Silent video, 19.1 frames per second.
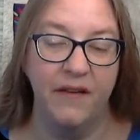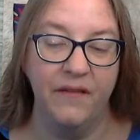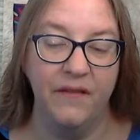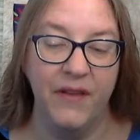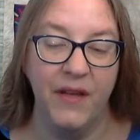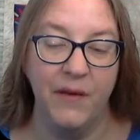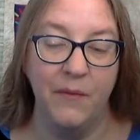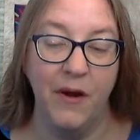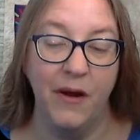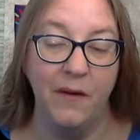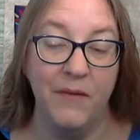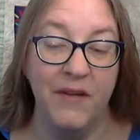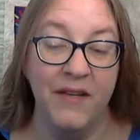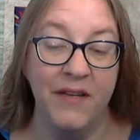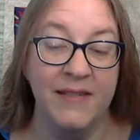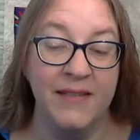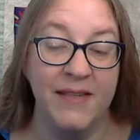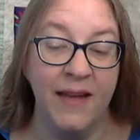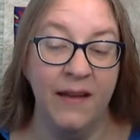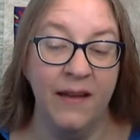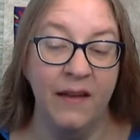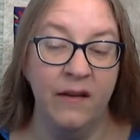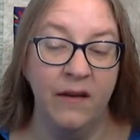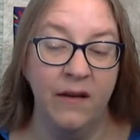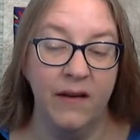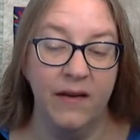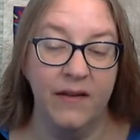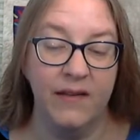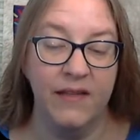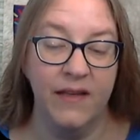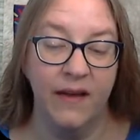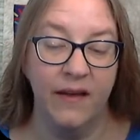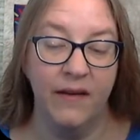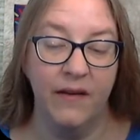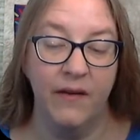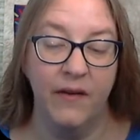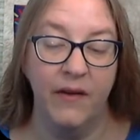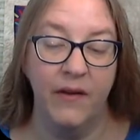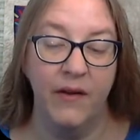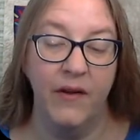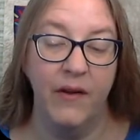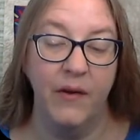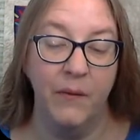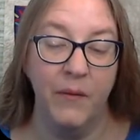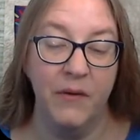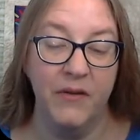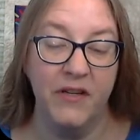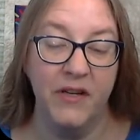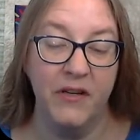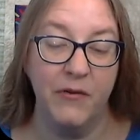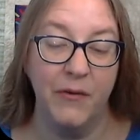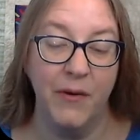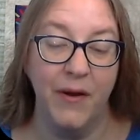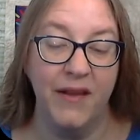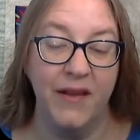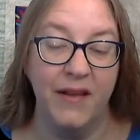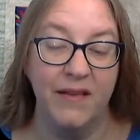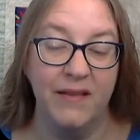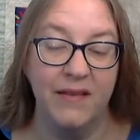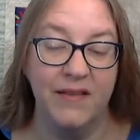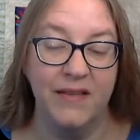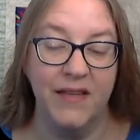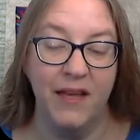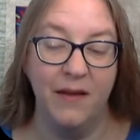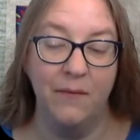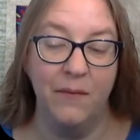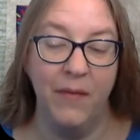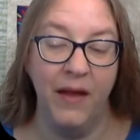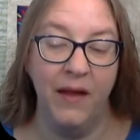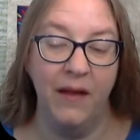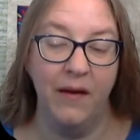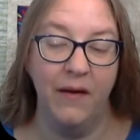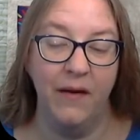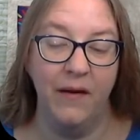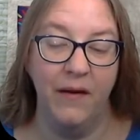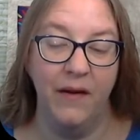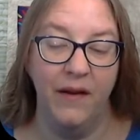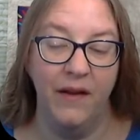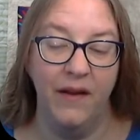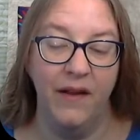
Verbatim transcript: They brought me a second hogshead, which I drank in the same manner,